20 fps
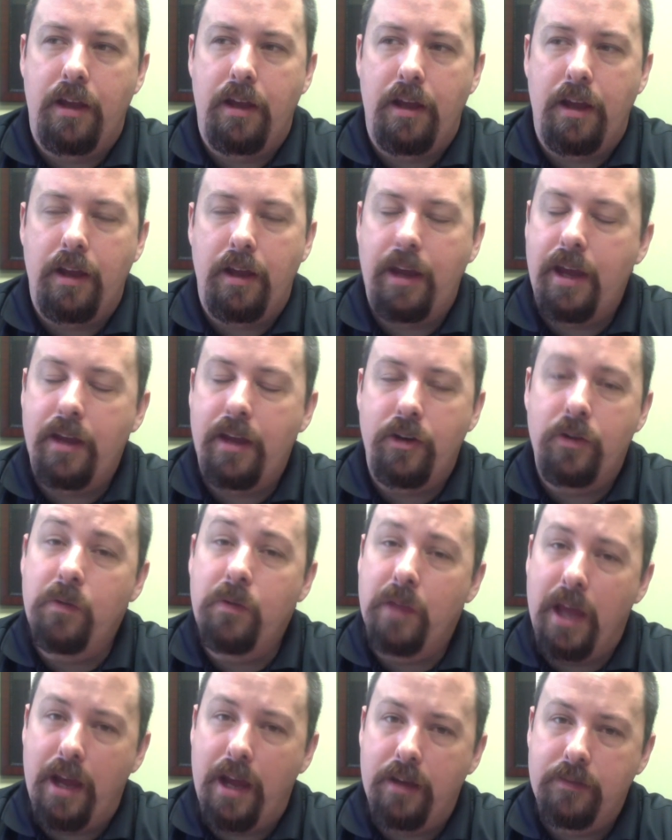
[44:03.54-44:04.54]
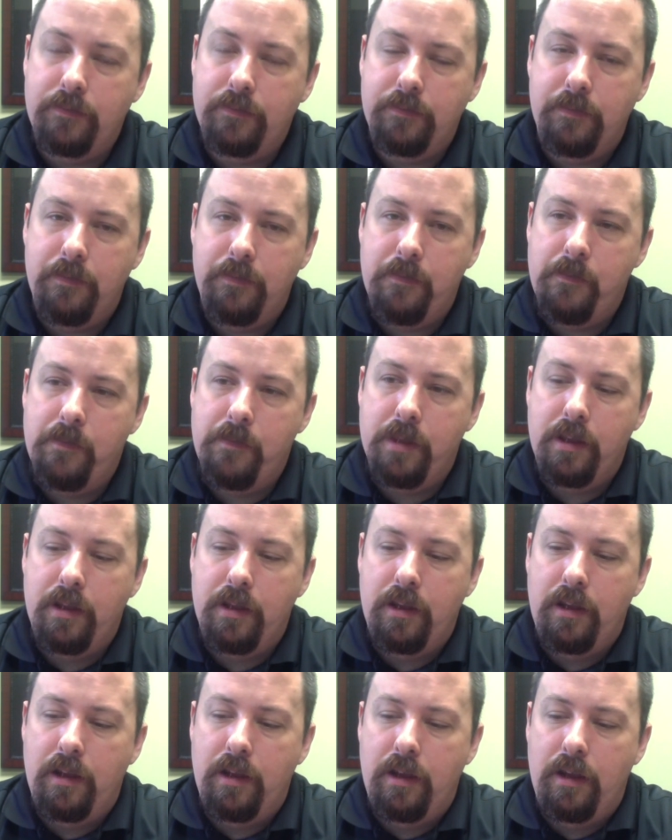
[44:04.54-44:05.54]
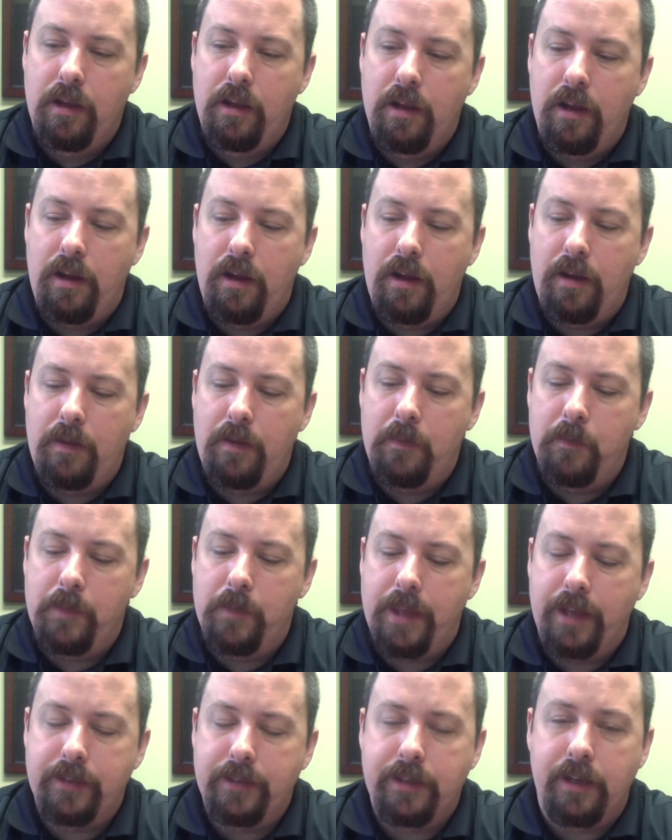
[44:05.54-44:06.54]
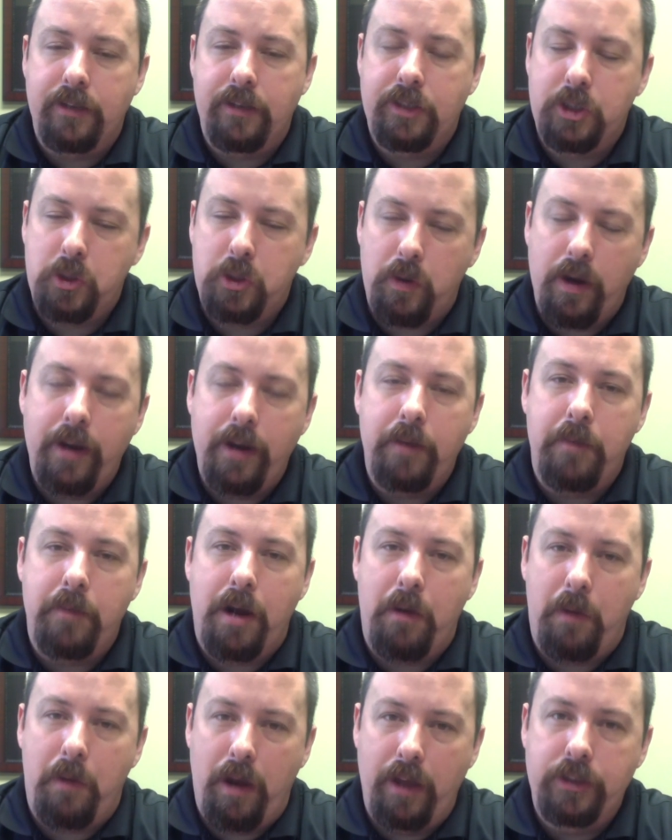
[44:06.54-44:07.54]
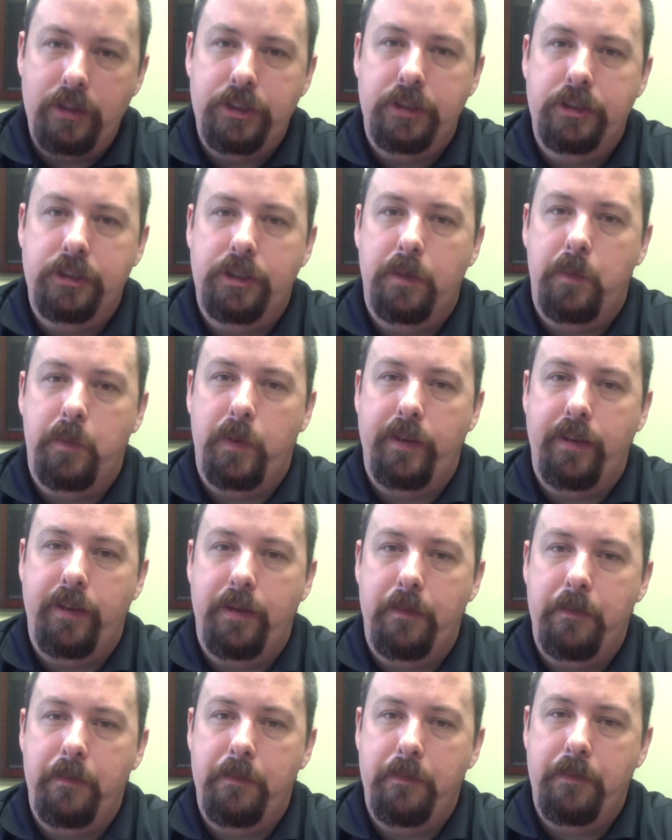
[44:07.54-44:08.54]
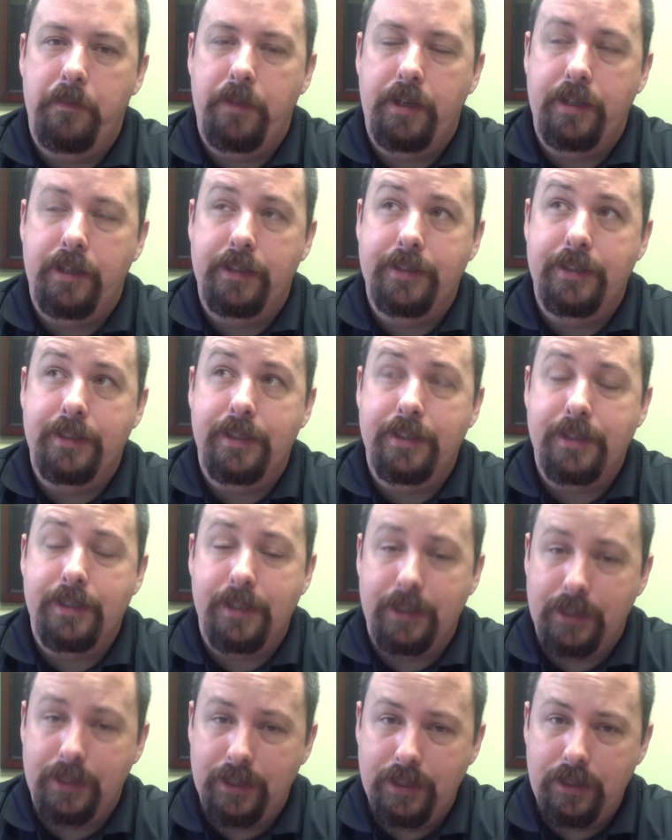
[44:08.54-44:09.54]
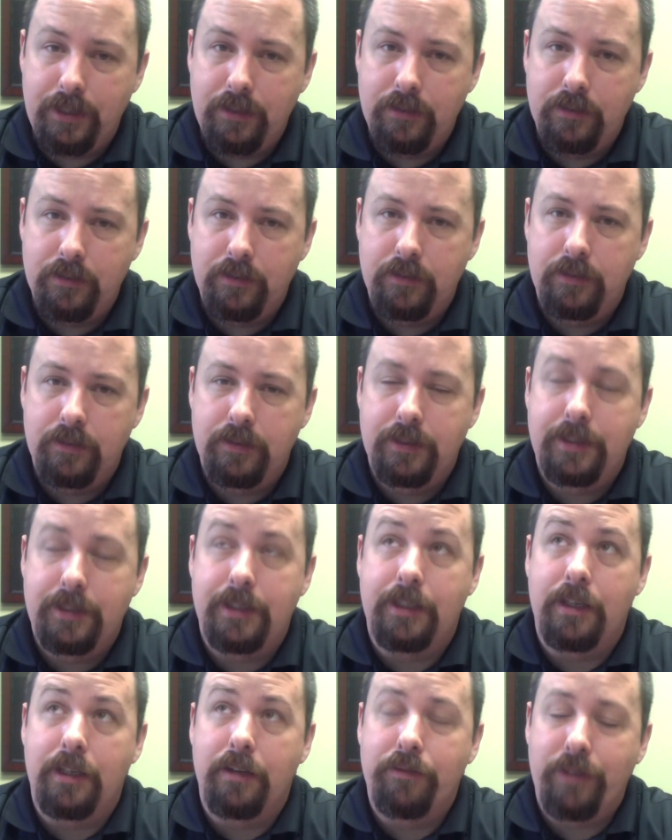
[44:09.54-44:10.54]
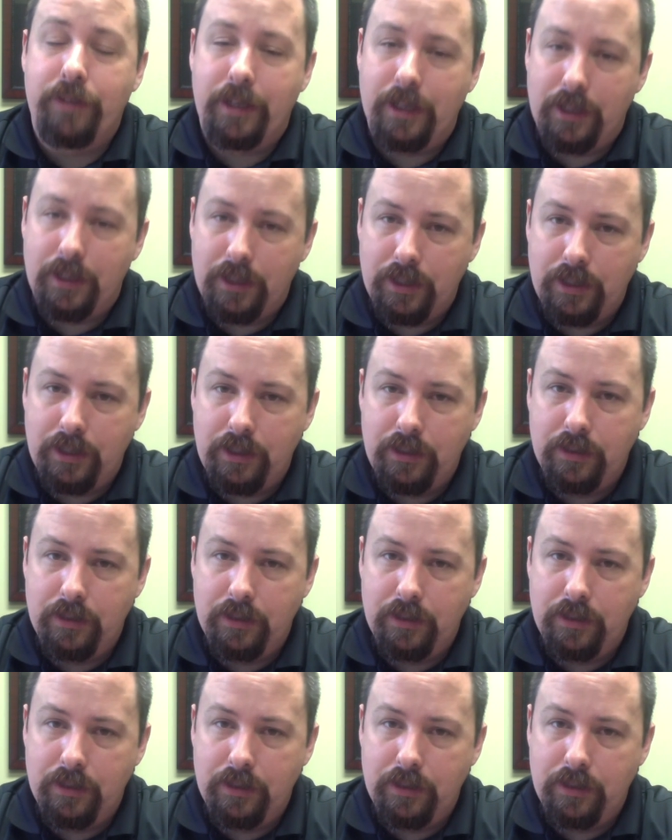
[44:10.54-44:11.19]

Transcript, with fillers: I can't do that. Um, that's going to strain my relationship with him consistently, significantly.